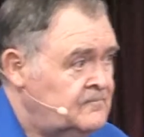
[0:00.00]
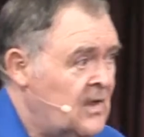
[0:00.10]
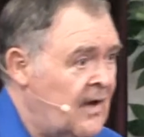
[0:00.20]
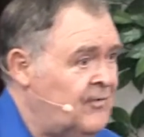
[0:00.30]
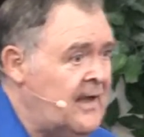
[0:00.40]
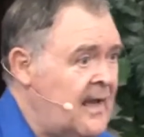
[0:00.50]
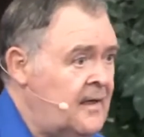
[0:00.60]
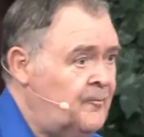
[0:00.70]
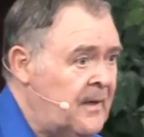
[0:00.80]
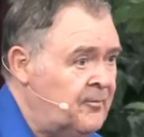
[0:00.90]
Every
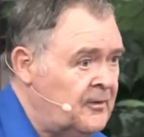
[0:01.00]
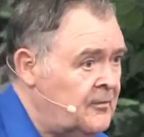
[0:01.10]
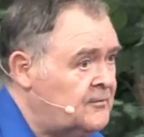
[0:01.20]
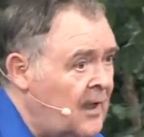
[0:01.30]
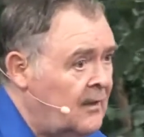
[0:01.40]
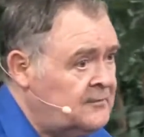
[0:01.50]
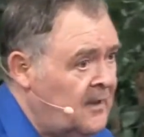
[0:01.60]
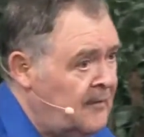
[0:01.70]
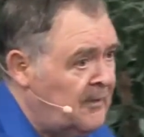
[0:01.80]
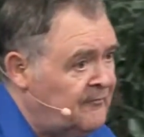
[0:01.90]
day, people use God's
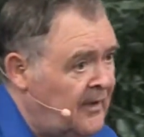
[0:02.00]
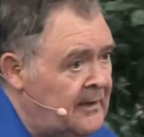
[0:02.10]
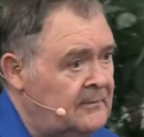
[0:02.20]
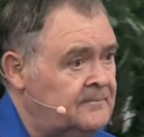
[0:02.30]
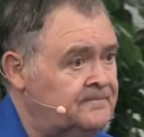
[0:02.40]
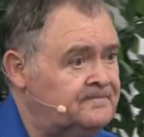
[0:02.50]
name in vain.